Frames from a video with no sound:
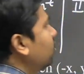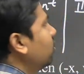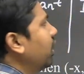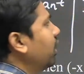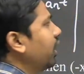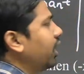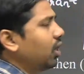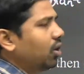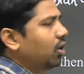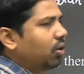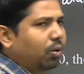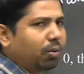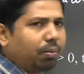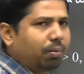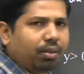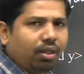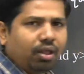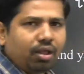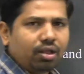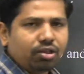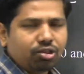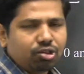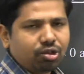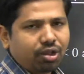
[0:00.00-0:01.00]
negative.
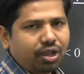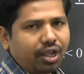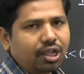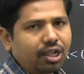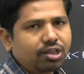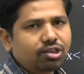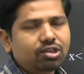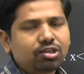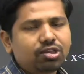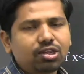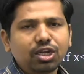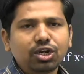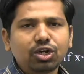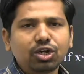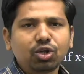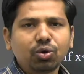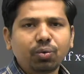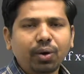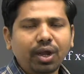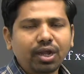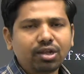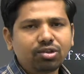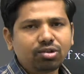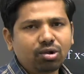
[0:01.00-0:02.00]
So x is negative,
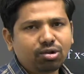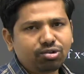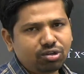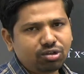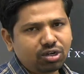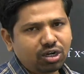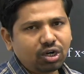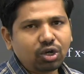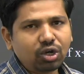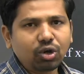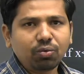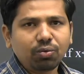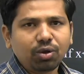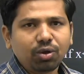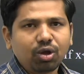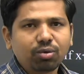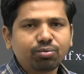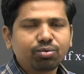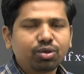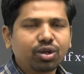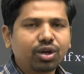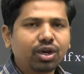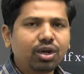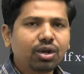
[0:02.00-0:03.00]
y is also negative, we
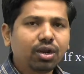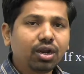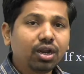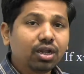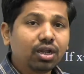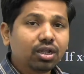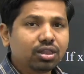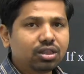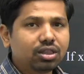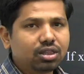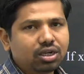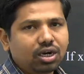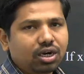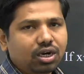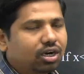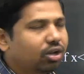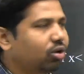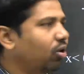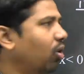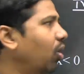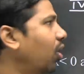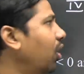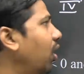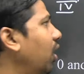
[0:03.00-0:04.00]
observe in third
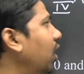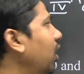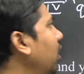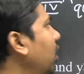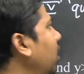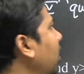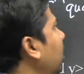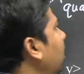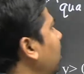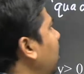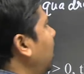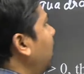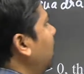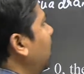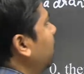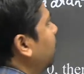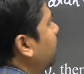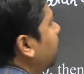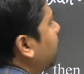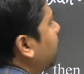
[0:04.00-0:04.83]
quadrant, right?